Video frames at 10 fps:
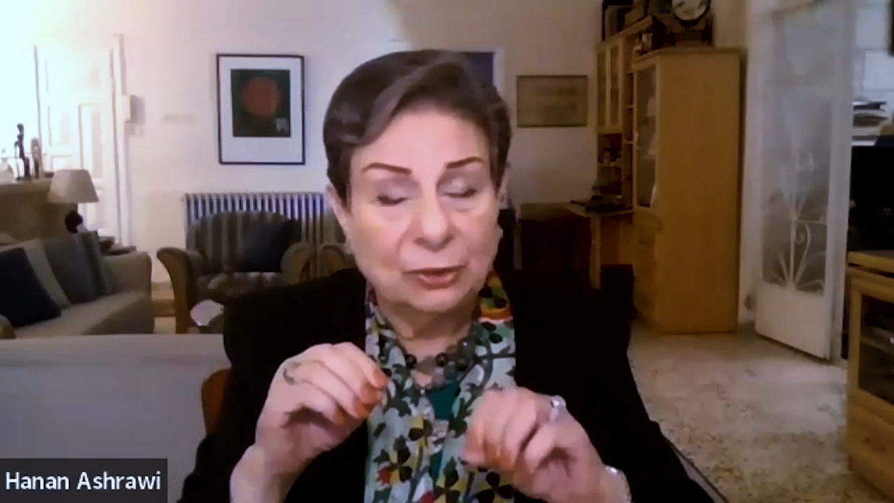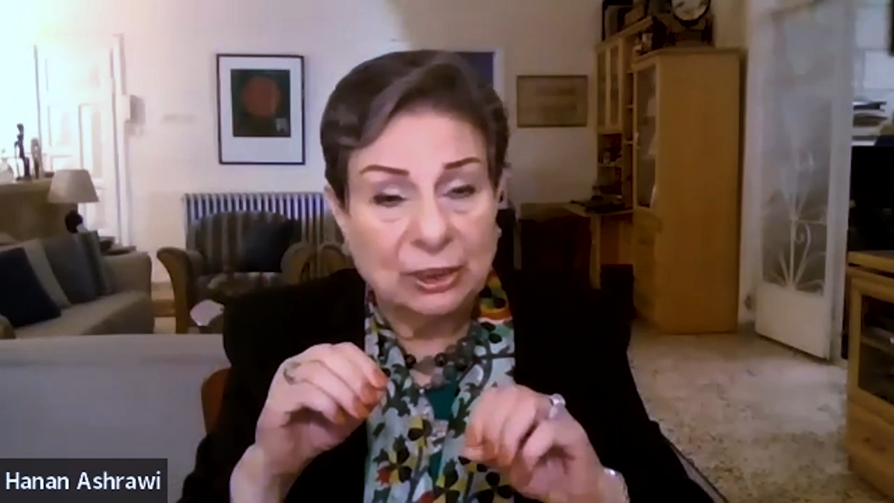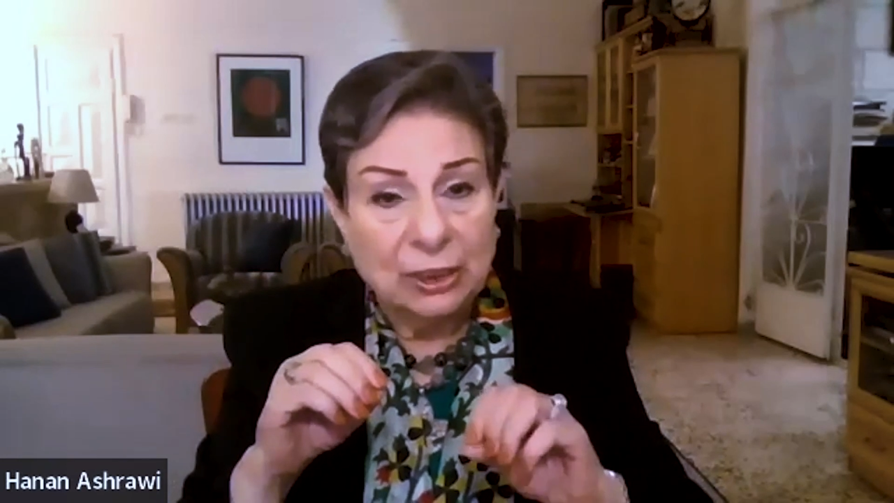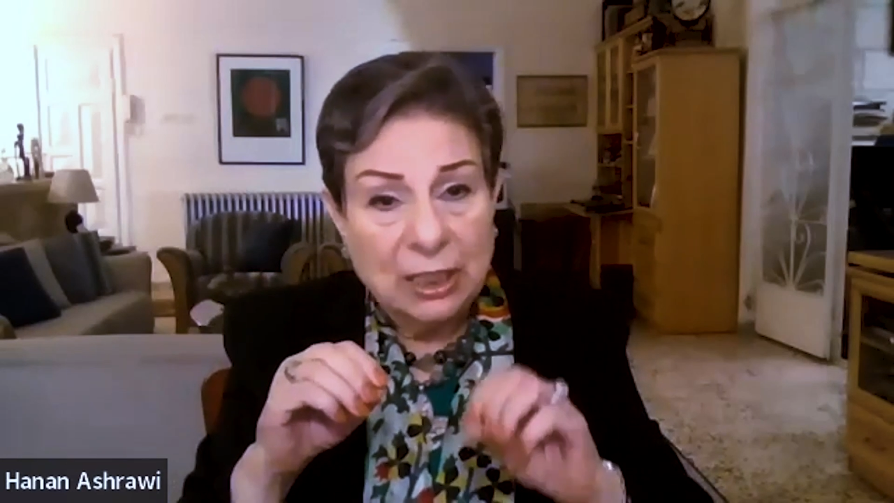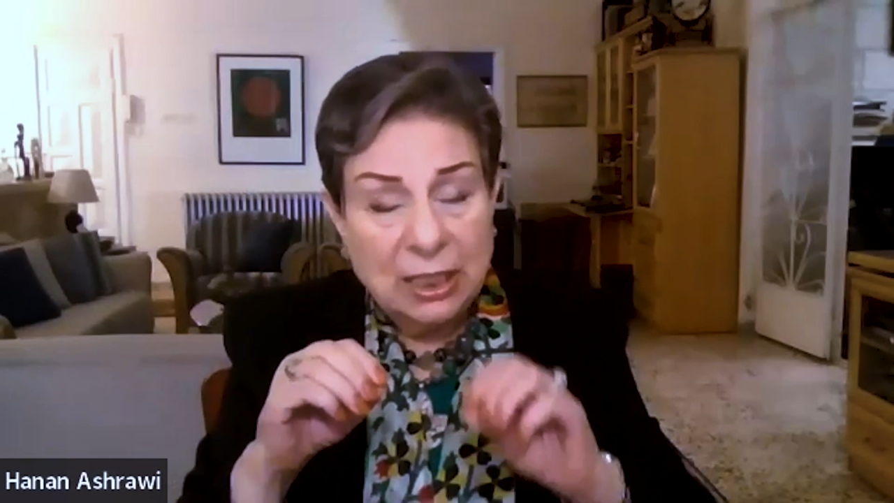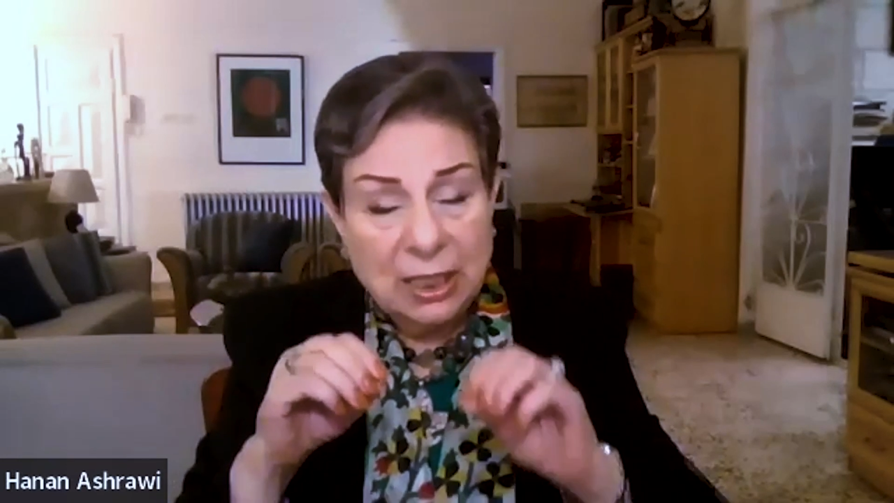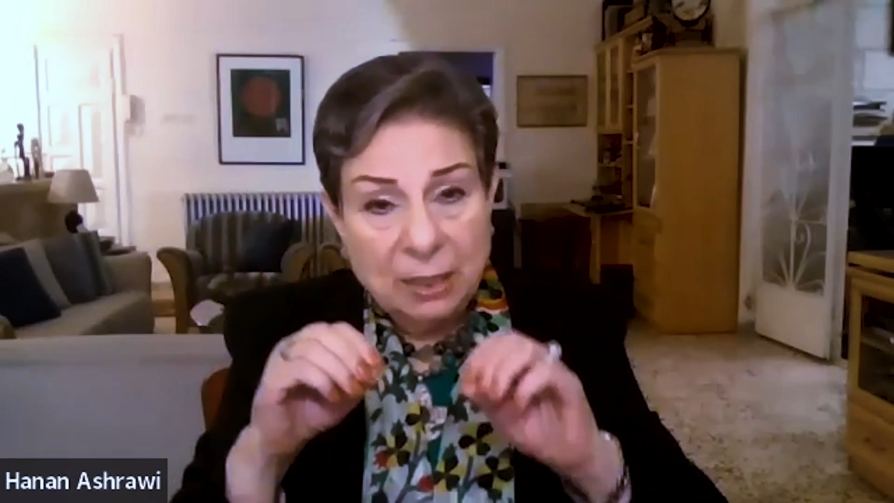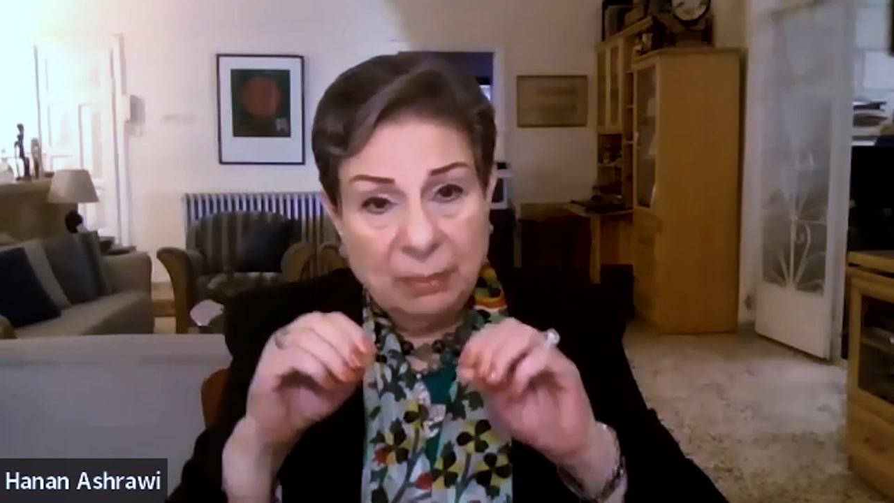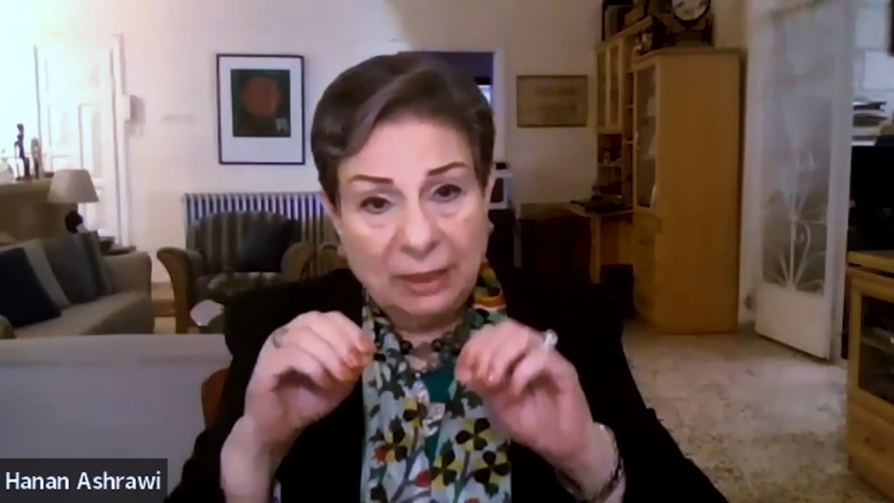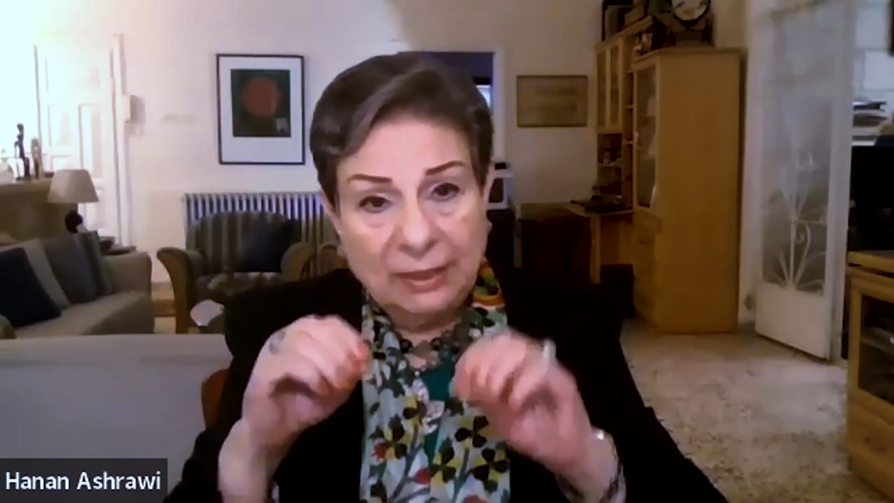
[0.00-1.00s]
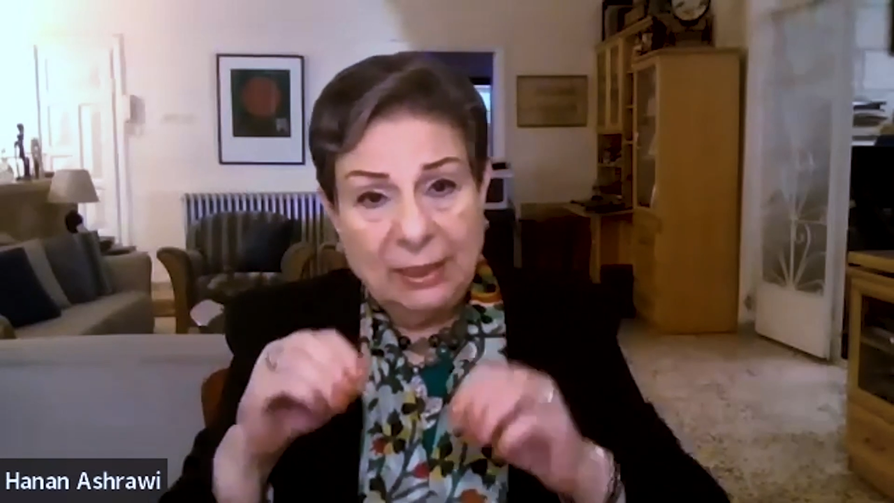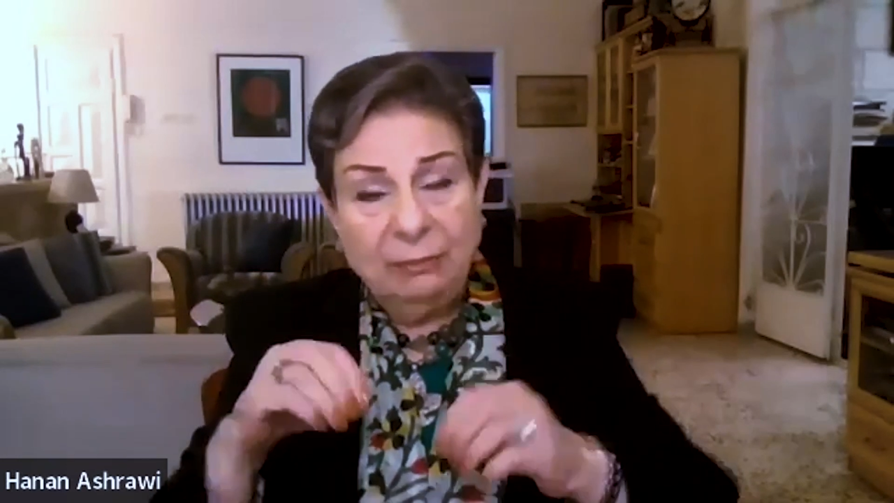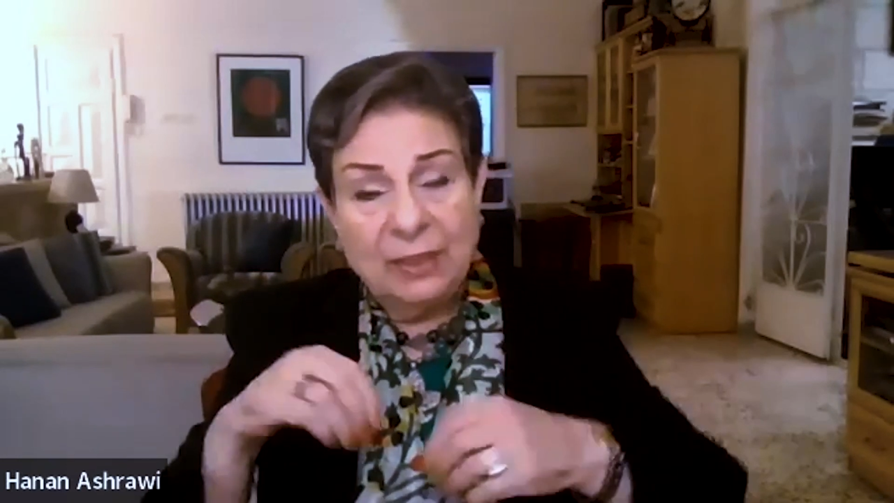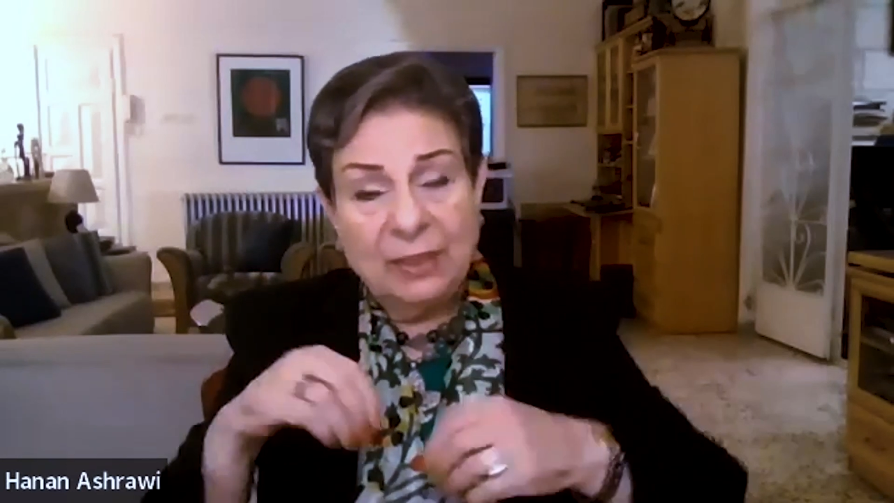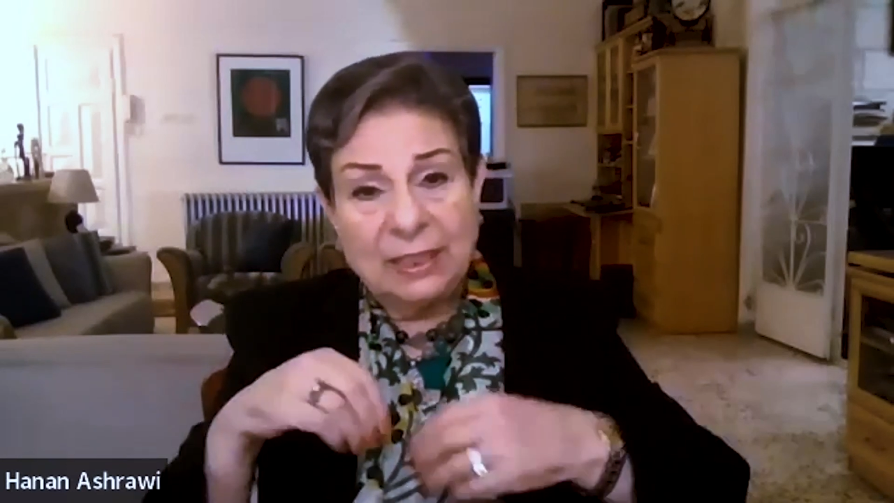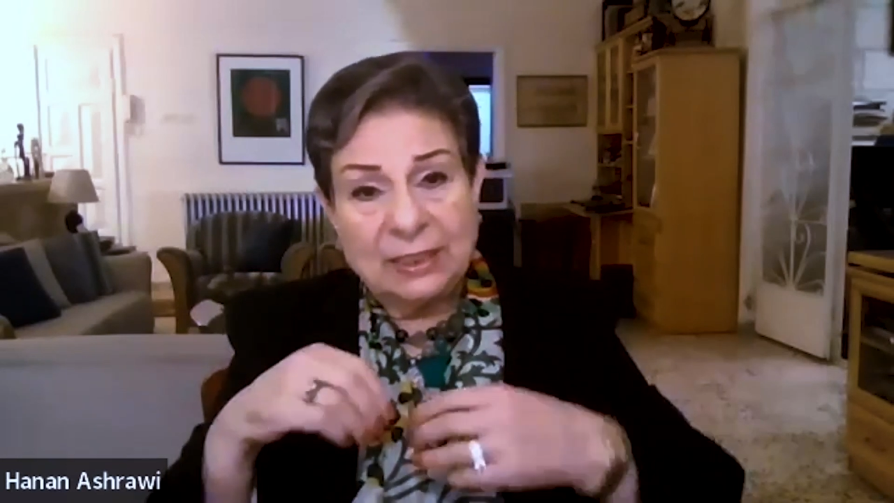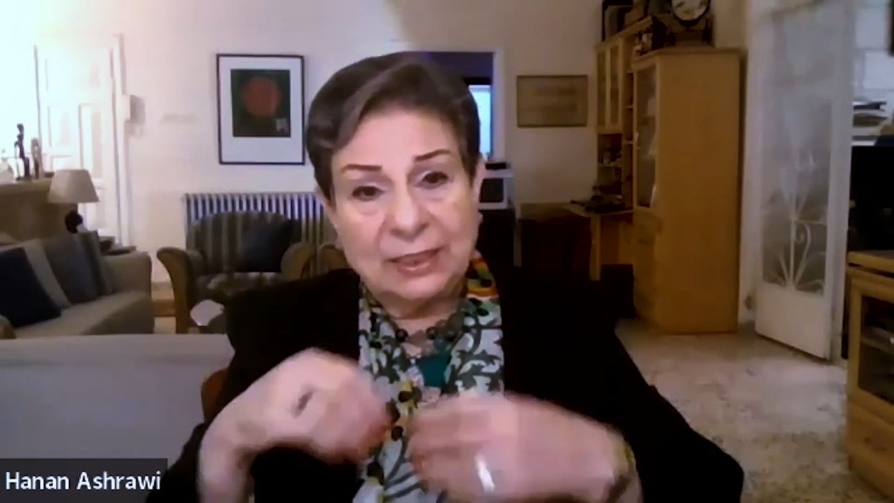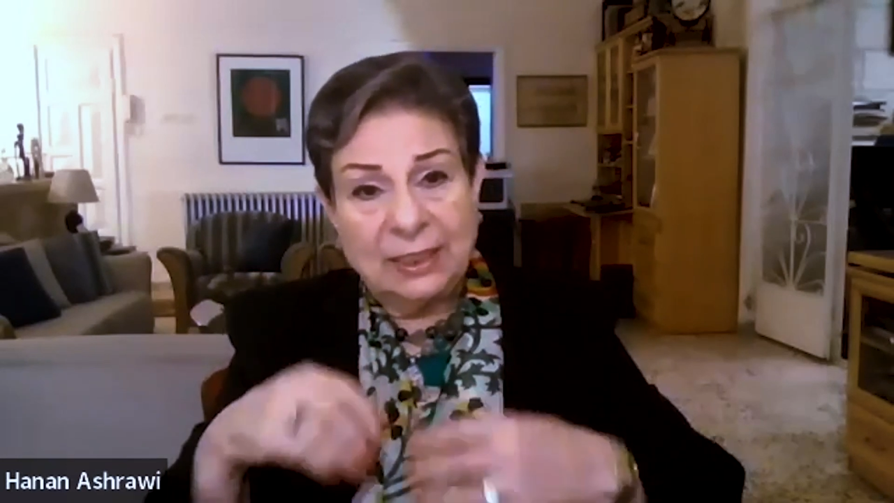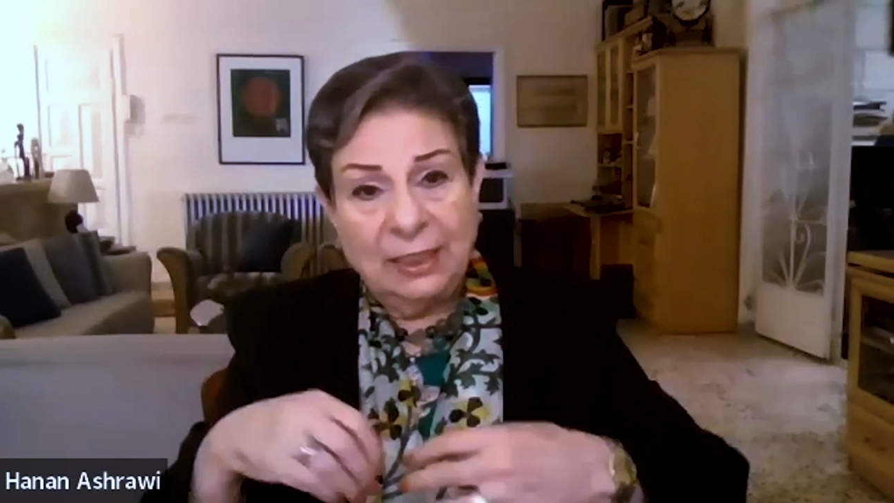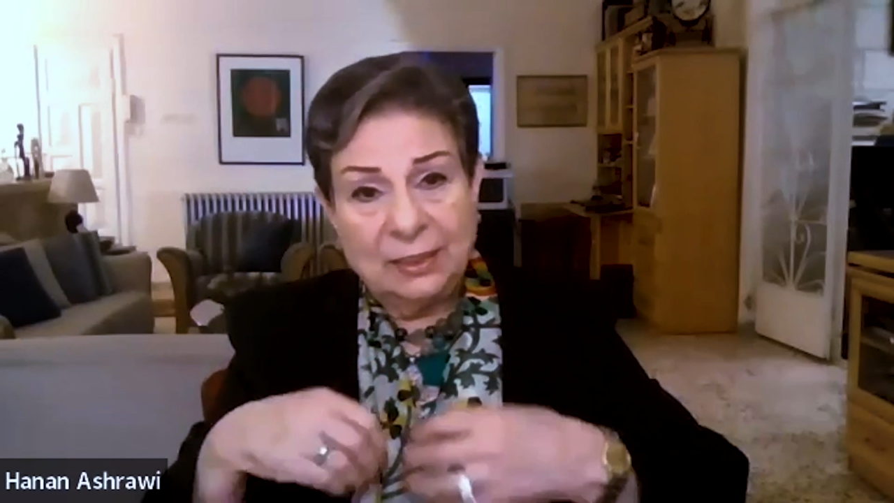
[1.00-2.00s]
on it. But even its
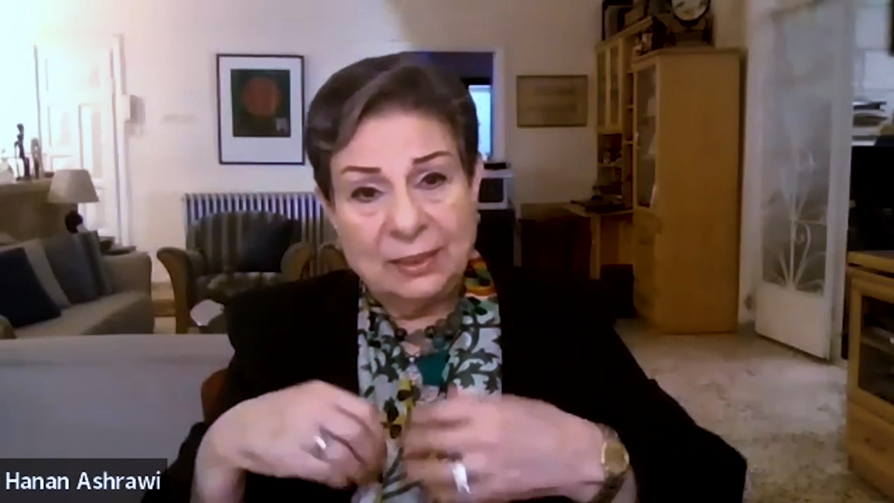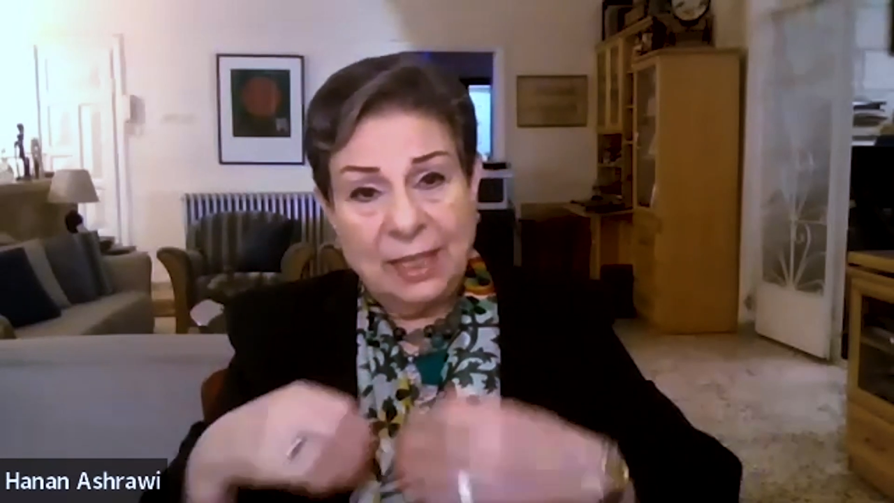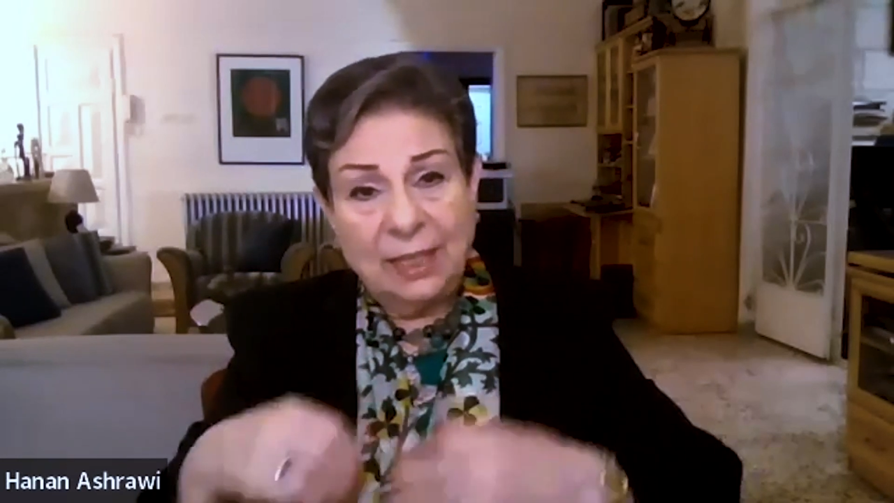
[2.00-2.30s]
greatest